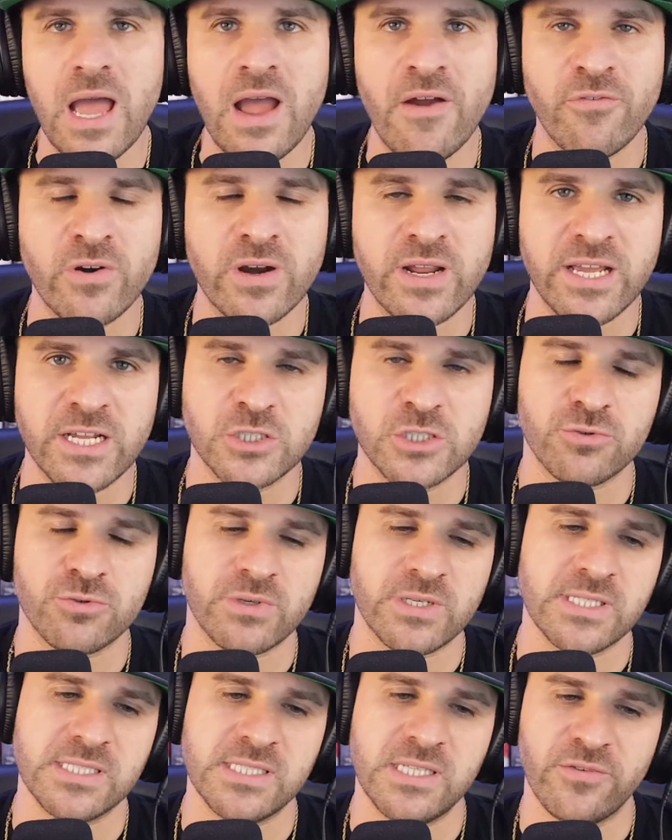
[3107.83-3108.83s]
Every
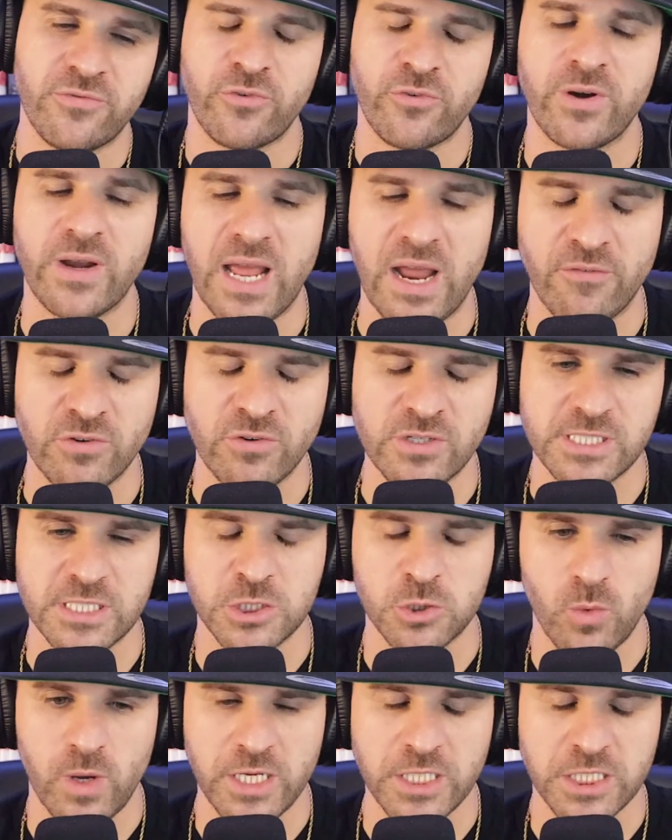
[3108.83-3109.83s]
injury is different. Every
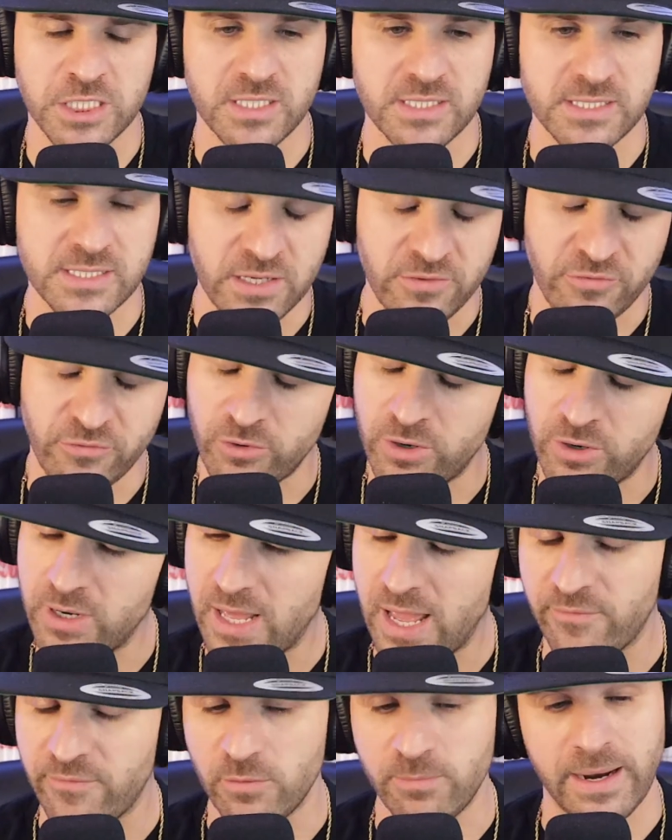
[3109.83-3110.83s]
situation is
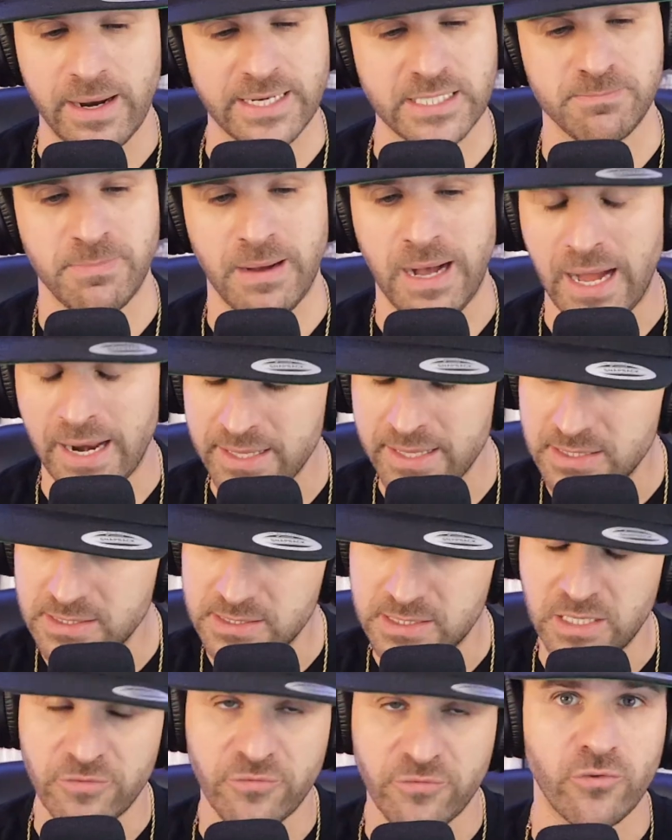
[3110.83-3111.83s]
different. Everybody's body
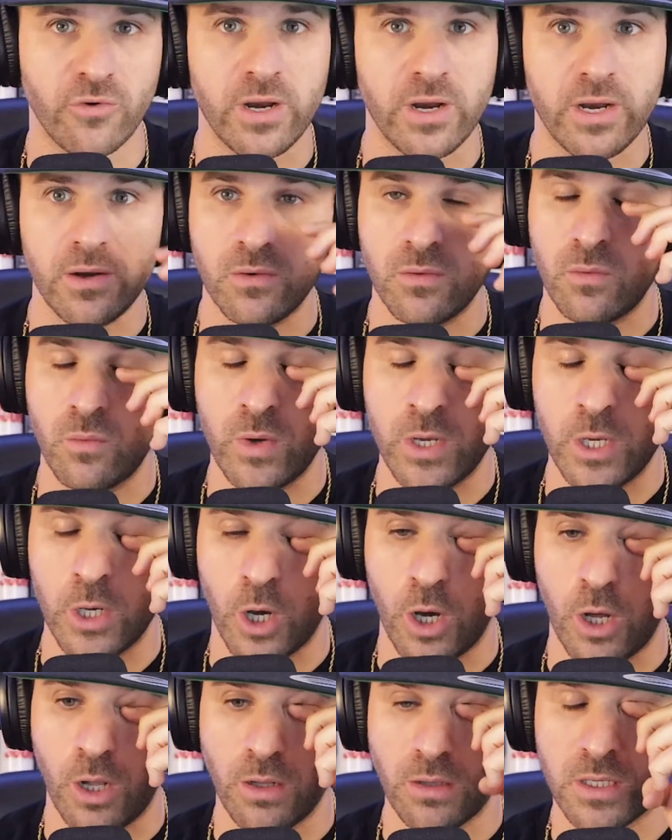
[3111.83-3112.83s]
is different. We
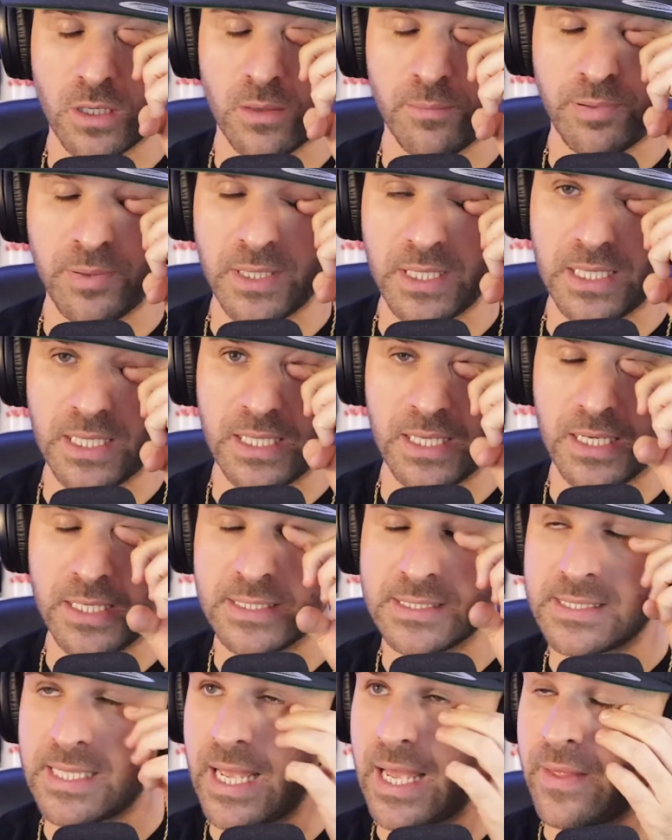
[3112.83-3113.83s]
all completely
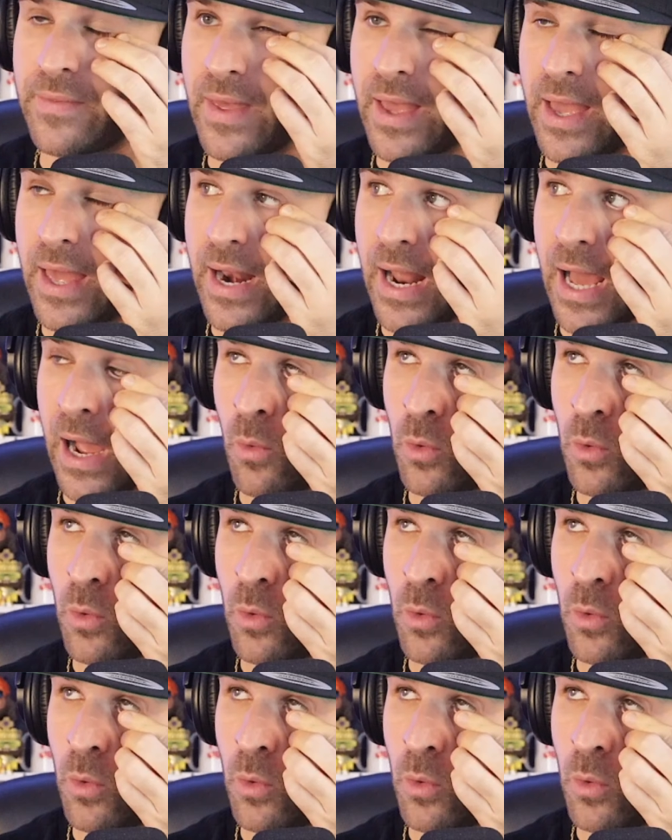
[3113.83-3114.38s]
understand that.